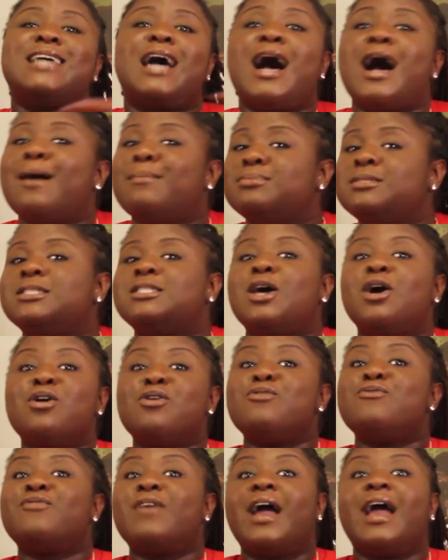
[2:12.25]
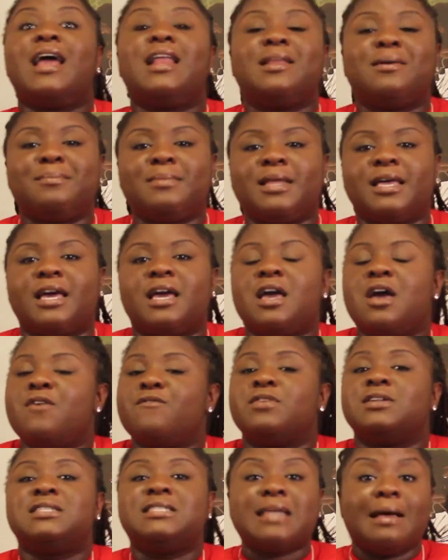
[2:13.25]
job so randomly for